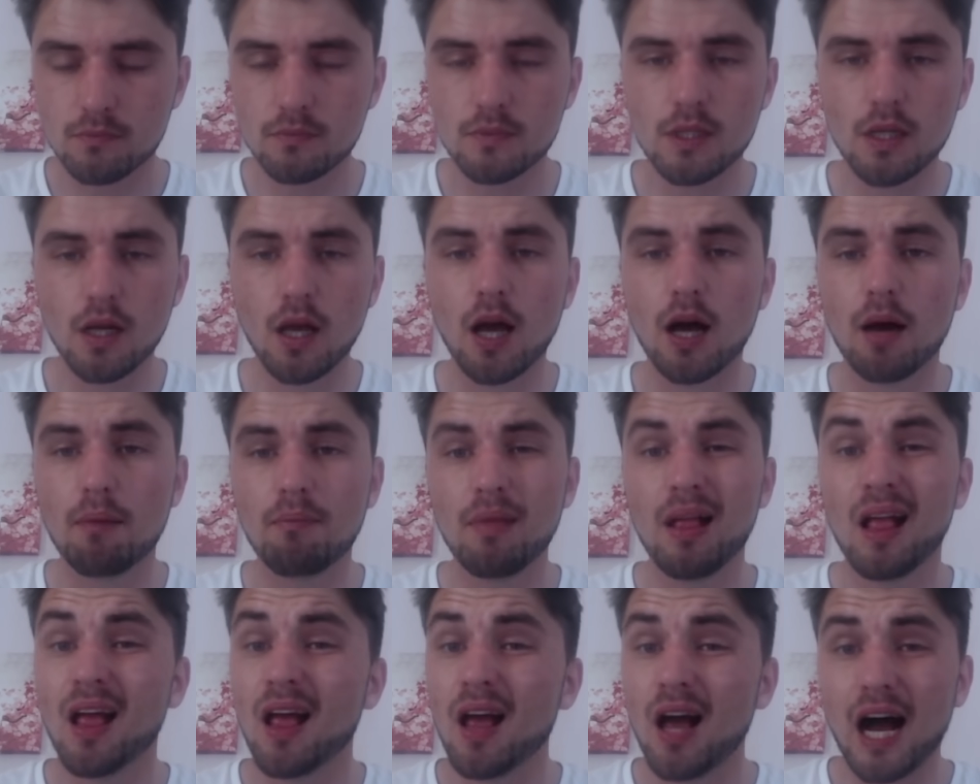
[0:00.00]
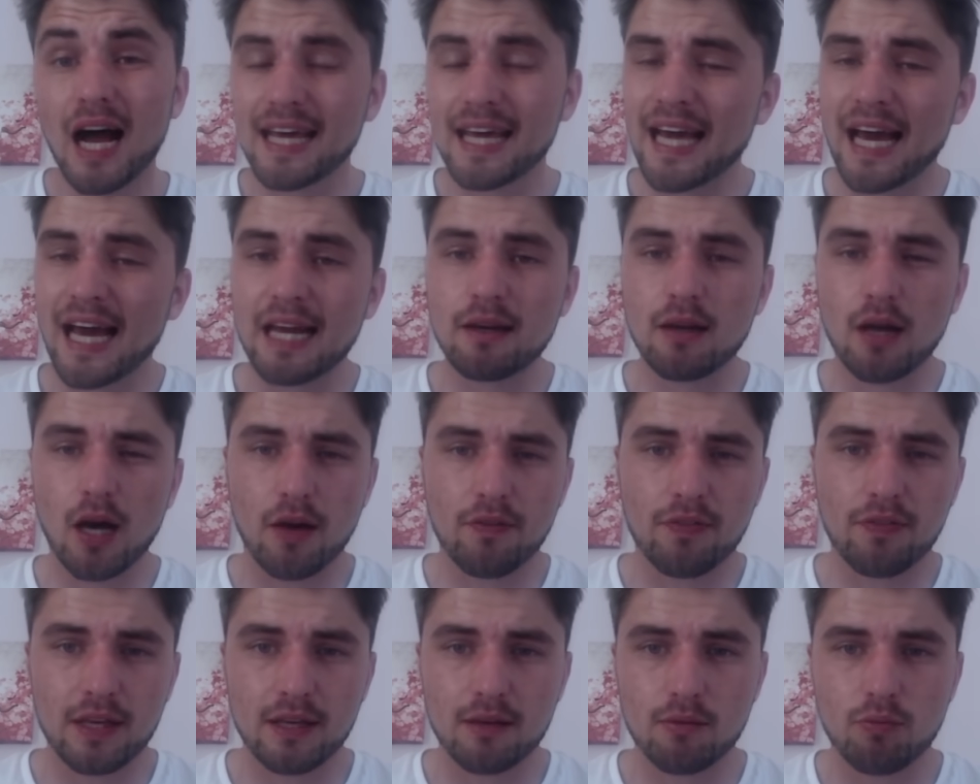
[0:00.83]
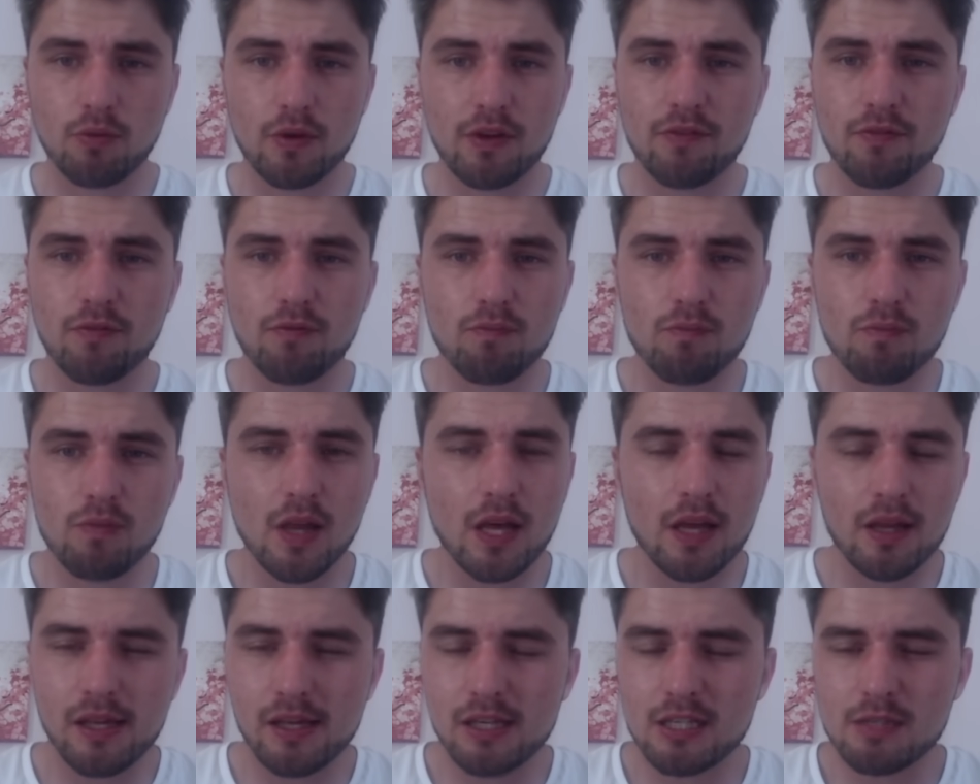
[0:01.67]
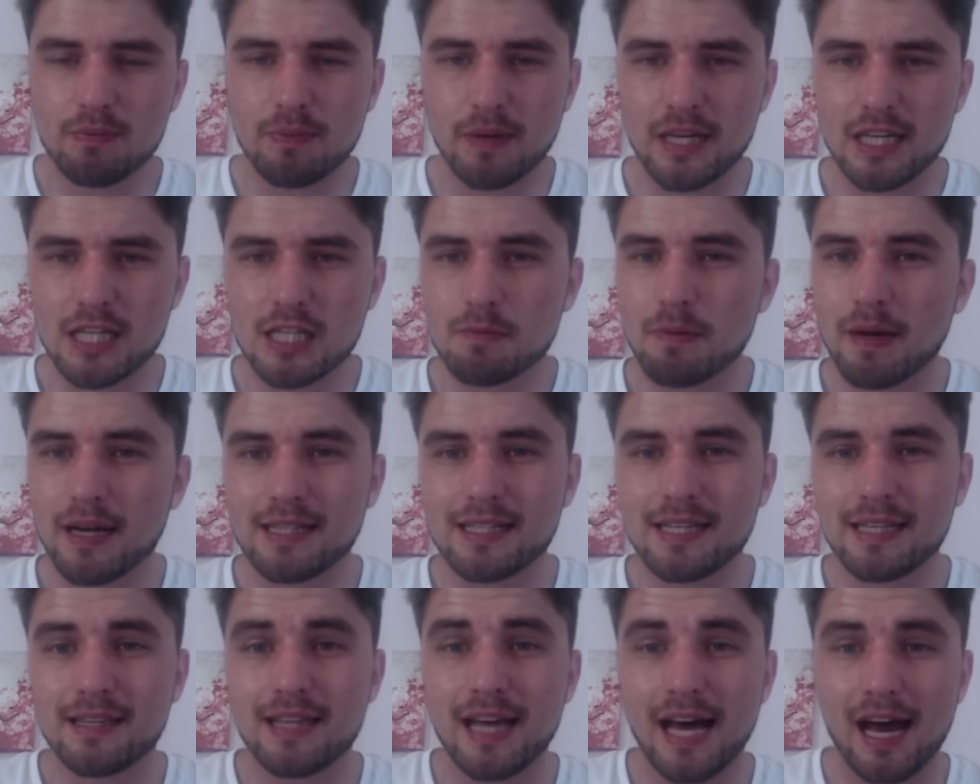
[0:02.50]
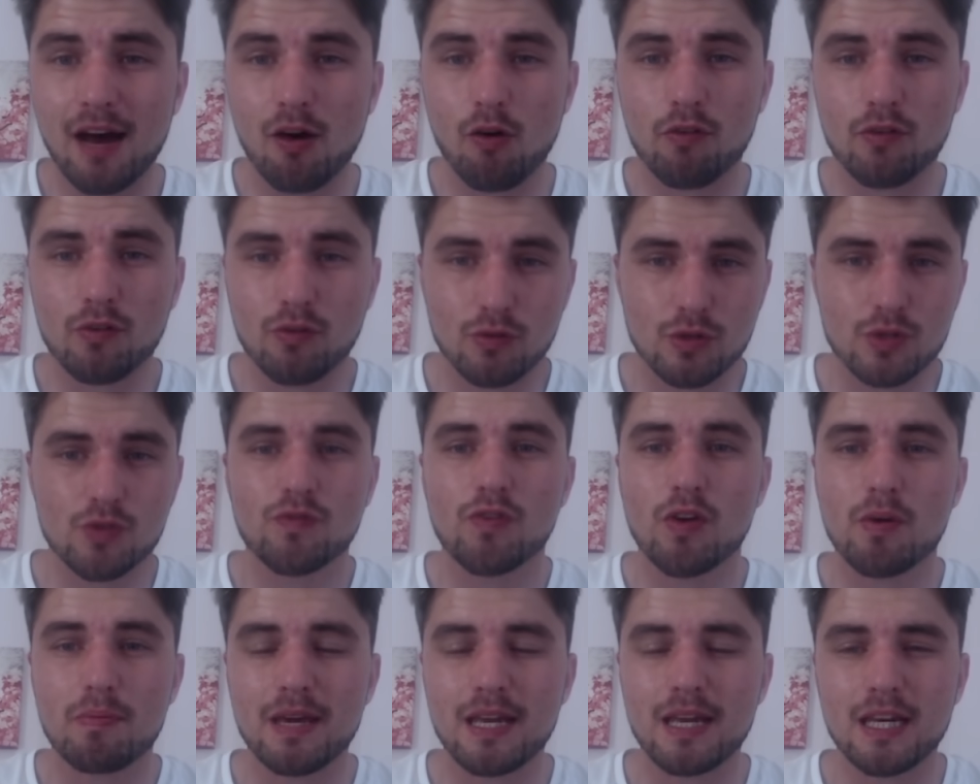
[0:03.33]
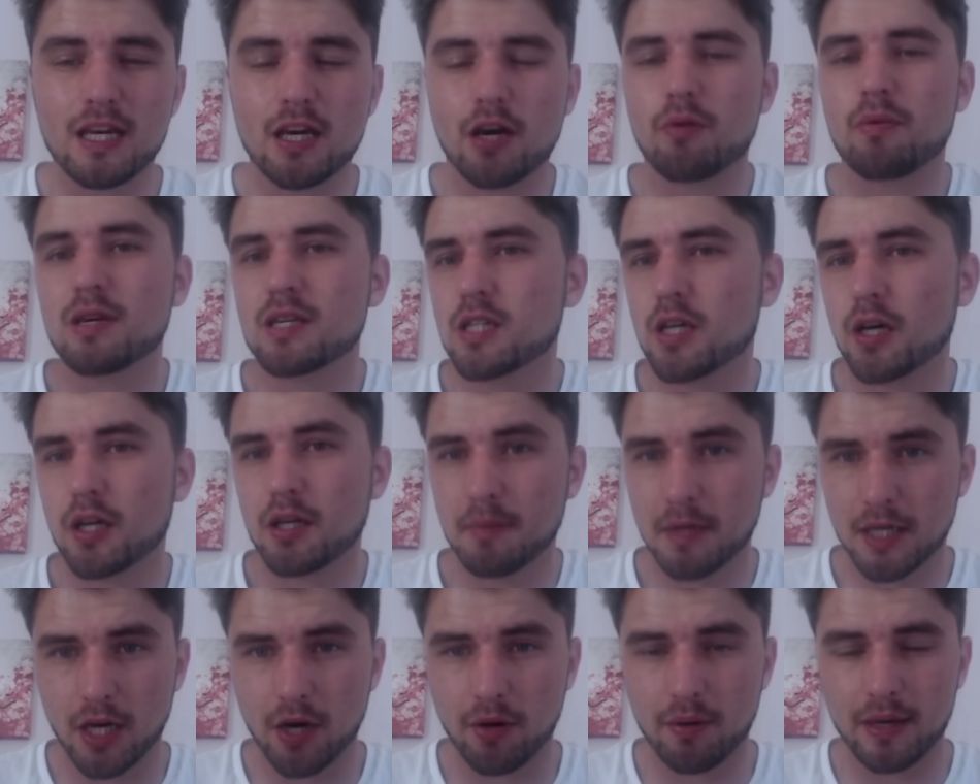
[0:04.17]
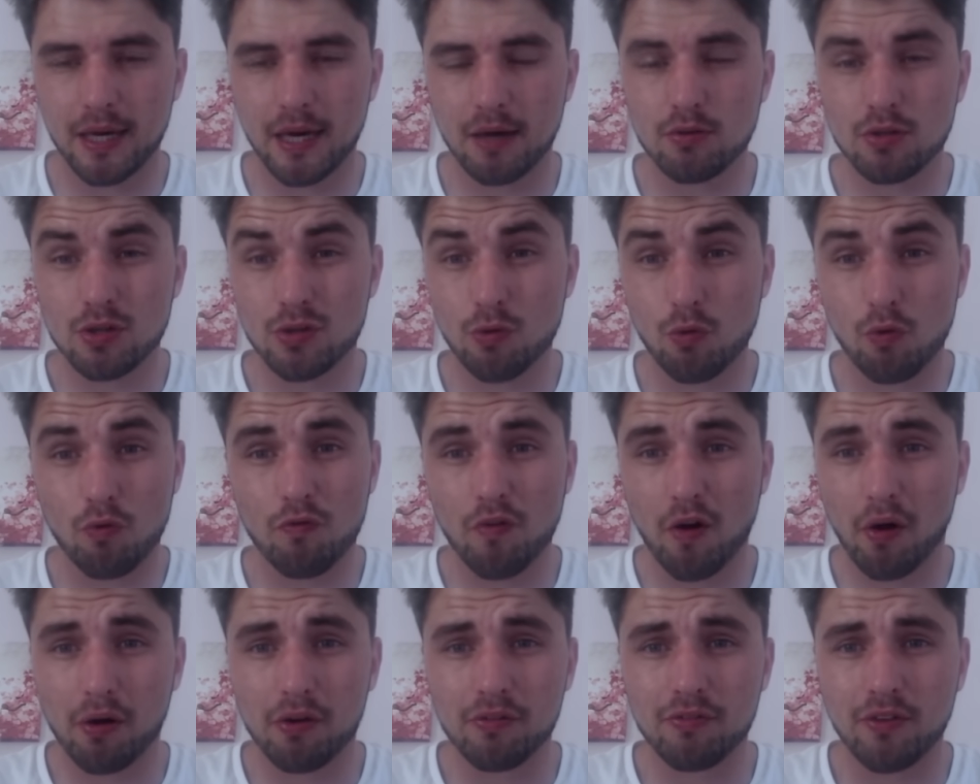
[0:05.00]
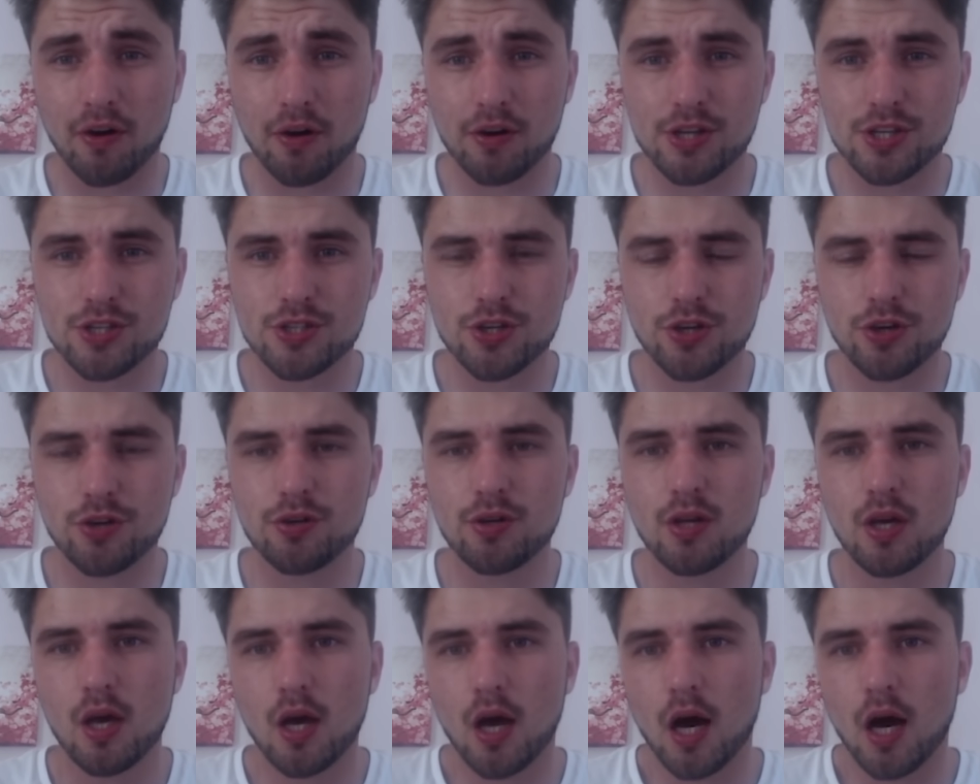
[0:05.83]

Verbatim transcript: Um, again, I think we've uh, it's been expected that, of course, Fabinho is going to be going out the door very, very soon.